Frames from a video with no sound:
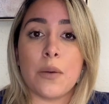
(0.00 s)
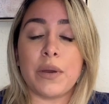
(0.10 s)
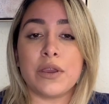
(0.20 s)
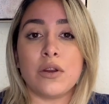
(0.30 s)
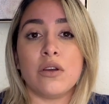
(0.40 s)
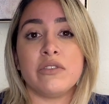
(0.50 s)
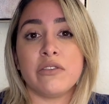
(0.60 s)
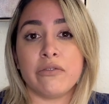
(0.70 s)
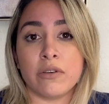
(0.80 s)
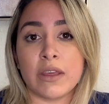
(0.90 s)
But, you know, if you
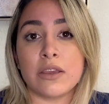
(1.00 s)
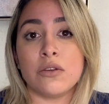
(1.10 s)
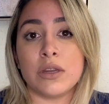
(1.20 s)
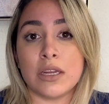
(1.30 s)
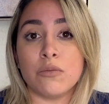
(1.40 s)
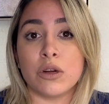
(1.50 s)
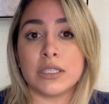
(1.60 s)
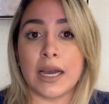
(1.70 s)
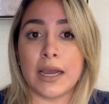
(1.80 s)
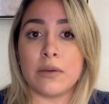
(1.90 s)
feel that you need more
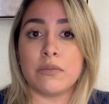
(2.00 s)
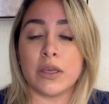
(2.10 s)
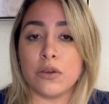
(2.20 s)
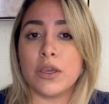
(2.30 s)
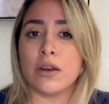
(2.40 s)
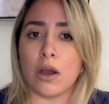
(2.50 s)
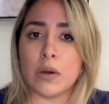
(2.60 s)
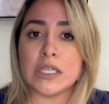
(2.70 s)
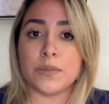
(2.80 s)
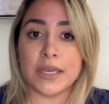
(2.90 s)
time, then you can
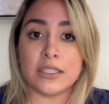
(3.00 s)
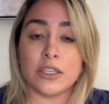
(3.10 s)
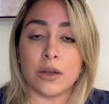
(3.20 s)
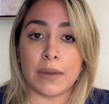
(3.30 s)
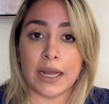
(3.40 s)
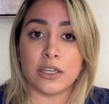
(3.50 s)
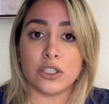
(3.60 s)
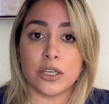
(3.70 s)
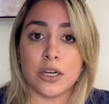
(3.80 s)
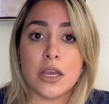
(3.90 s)
always speak to your
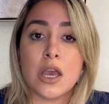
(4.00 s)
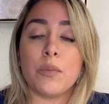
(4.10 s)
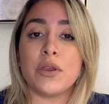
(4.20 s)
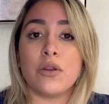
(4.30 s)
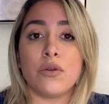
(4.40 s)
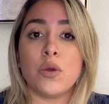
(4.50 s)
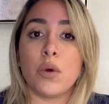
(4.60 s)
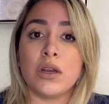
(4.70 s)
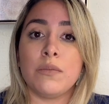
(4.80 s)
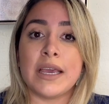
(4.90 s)
manager. But, you know, you
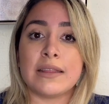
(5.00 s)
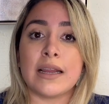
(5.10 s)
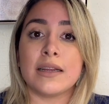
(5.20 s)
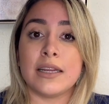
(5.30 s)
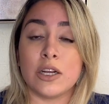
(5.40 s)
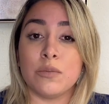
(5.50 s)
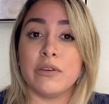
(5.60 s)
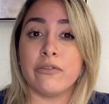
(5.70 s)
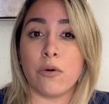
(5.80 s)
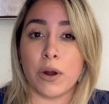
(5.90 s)
want to make that clear
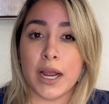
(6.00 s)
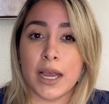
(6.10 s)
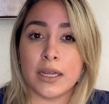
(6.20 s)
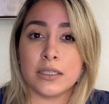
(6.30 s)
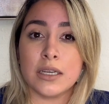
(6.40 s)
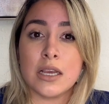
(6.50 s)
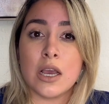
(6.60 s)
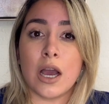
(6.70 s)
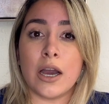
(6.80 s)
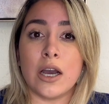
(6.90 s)
beforehand,
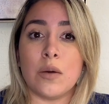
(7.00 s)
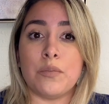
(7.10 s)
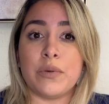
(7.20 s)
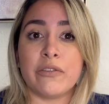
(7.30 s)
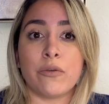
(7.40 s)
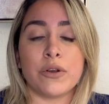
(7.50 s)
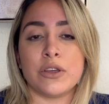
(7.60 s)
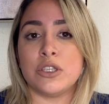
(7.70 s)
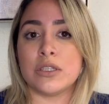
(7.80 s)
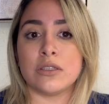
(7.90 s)
before
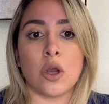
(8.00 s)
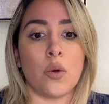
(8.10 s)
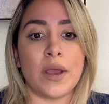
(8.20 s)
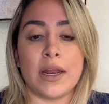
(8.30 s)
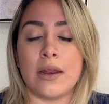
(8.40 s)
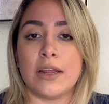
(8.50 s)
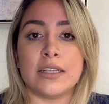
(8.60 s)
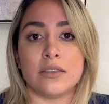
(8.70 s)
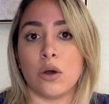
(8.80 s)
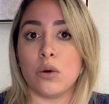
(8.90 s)
you just go in and
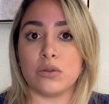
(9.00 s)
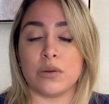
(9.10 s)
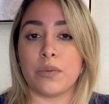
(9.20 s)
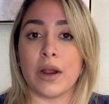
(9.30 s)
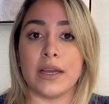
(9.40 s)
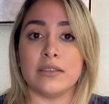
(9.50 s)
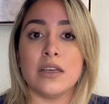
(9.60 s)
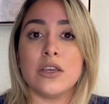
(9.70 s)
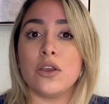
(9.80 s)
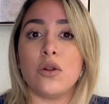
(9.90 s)
it's a whole surprise.
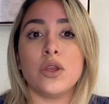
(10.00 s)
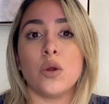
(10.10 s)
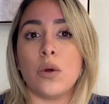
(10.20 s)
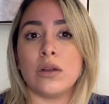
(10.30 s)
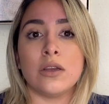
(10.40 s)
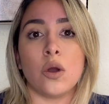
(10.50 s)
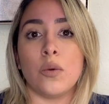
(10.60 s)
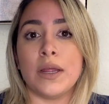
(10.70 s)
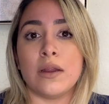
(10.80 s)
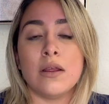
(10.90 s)
You know, you don't want to
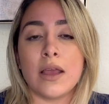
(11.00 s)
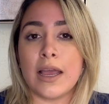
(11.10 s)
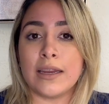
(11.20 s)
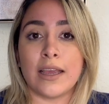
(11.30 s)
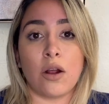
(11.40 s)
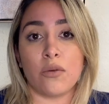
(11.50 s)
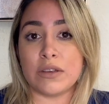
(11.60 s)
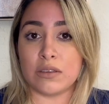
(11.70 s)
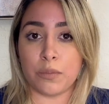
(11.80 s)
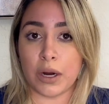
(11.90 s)
go in and get all
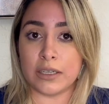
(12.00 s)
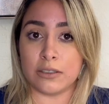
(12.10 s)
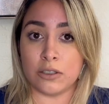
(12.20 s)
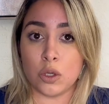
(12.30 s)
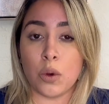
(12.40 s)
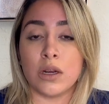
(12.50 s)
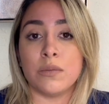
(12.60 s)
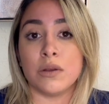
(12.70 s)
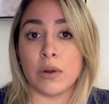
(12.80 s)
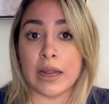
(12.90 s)
these surprises. You want to
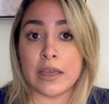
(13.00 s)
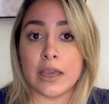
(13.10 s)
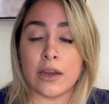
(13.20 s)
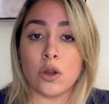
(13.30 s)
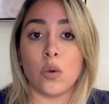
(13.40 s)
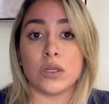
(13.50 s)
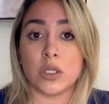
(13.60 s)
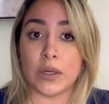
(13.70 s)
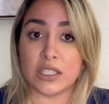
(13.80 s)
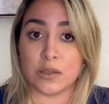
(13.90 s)
be ready and know what
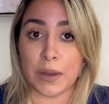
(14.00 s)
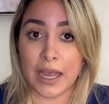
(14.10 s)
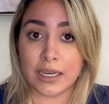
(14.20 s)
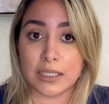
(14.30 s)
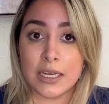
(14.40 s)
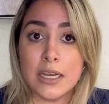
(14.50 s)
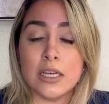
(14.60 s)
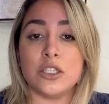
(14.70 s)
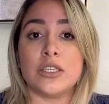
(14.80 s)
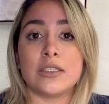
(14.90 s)
to expect.
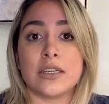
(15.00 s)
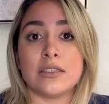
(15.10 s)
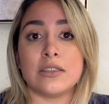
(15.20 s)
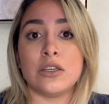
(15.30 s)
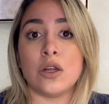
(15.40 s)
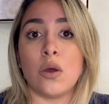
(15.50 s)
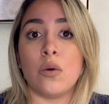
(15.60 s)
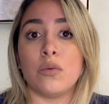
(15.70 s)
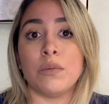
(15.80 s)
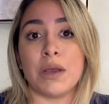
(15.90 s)
Just because, you
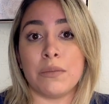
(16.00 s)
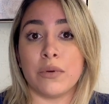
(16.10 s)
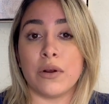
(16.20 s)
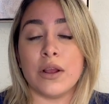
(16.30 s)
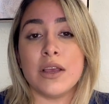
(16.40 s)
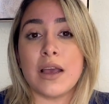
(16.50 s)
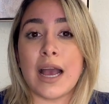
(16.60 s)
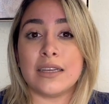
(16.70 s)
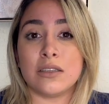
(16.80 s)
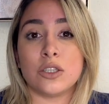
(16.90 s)
know, remember,
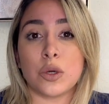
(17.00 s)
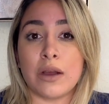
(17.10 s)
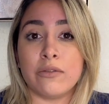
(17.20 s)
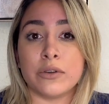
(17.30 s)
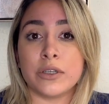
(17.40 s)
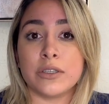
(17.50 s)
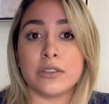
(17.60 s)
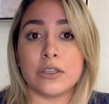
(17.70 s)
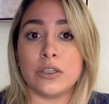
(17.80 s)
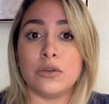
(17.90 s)
as a travel
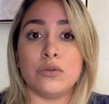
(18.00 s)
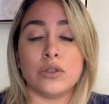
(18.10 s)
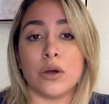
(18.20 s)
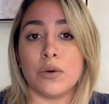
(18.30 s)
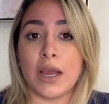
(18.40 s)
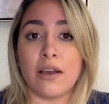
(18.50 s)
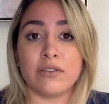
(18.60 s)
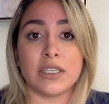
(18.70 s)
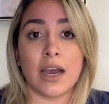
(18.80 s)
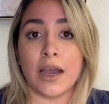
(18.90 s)
nurse, you don't
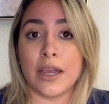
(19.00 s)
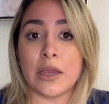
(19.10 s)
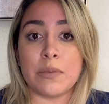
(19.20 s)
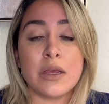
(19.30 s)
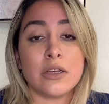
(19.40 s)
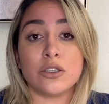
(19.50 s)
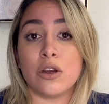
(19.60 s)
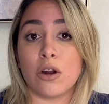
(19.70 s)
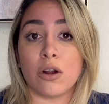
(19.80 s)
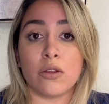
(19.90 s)
have time to
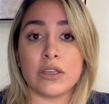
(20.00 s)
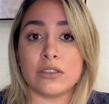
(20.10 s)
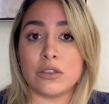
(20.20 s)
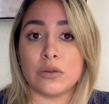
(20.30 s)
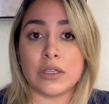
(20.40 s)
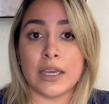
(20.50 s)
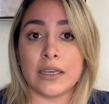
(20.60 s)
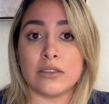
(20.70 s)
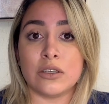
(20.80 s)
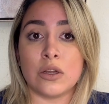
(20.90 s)
learn all these new
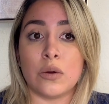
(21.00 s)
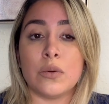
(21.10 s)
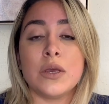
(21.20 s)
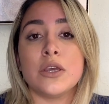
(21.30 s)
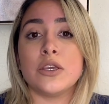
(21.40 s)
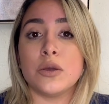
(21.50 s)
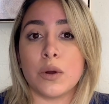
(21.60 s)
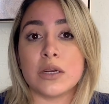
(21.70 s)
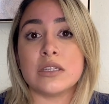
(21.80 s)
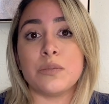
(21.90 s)
things. You know, you
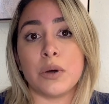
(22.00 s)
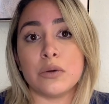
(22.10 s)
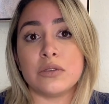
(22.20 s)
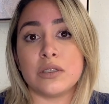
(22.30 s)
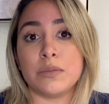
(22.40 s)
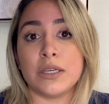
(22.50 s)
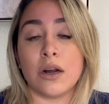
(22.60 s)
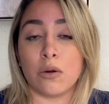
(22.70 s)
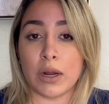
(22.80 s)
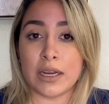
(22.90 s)
are supposed to be
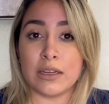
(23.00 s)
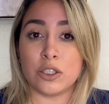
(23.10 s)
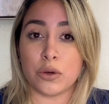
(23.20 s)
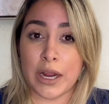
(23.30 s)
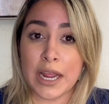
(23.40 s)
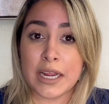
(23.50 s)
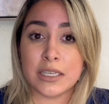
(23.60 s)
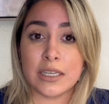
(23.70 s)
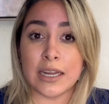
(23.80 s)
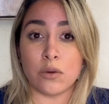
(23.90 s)
already
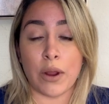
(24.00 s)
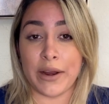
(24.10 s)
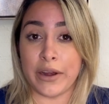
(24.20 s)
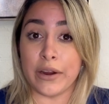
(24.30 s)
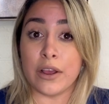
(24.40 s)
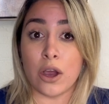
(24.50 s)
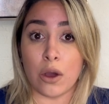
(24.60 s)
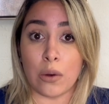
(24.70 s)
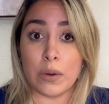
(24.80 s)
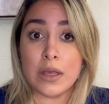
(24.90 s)
trained and ready to
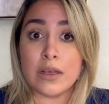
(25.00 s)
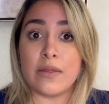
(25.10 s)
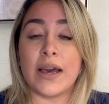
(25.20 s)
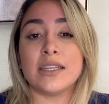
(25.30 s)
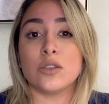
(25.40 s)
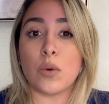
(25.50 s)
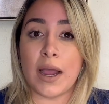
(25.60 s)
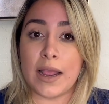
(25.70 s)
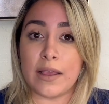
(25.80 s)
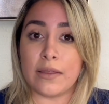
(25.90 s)
go. That's
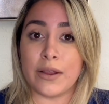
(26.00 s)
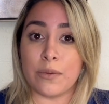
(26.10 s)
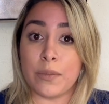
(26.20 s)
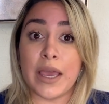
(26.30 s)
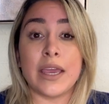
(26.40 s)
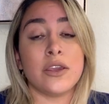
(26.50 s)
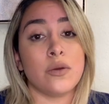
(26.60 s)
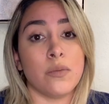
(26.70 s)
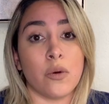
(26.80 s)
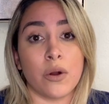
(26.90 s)
why they're paying
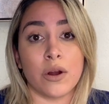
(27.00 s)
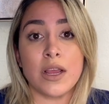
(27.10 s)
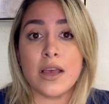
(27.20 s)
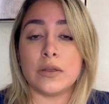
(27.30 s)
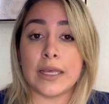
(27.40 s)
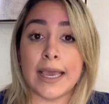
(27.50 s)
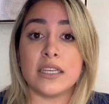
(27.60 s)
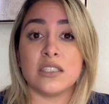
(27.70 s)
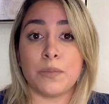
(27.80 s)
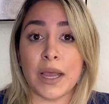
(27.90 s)
you more. They
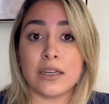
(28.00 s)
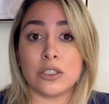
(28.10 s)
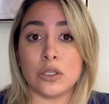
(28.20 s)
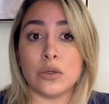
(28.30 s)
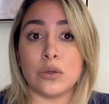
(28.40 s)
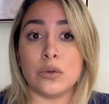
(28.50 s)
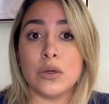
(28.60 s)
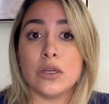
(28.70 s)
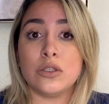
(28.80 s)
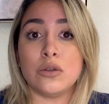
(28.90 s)
expect you
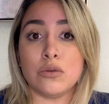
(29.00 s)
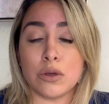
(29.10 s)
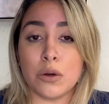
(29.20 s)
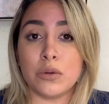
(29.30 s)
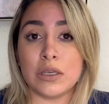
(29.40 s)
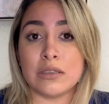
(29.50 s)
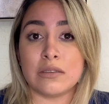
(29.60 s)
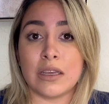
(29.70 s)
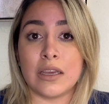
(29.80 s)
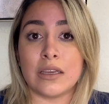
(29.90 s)
to know these
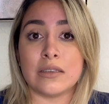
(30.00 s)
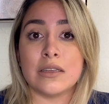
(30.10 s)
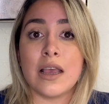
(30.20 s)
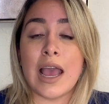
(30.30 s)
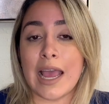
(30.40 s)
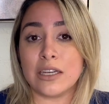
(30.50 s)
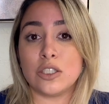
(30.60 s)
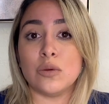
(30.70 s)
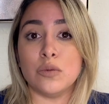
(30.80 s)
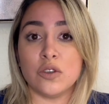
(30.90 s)
things and
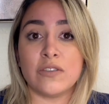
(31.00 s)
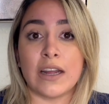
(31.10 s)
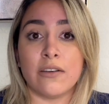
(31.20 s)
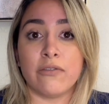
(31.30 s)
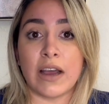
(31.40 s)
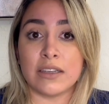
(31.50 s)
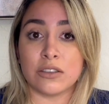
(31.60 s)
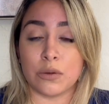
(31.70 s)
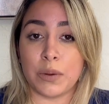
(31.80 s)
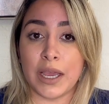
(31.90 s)
to move at a
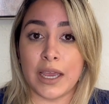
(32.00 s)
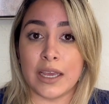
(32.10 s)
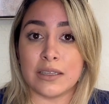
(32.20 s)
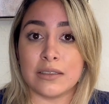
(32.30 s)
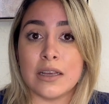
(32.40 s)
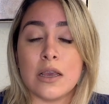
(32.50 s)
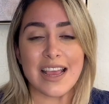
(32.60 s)
faster pace.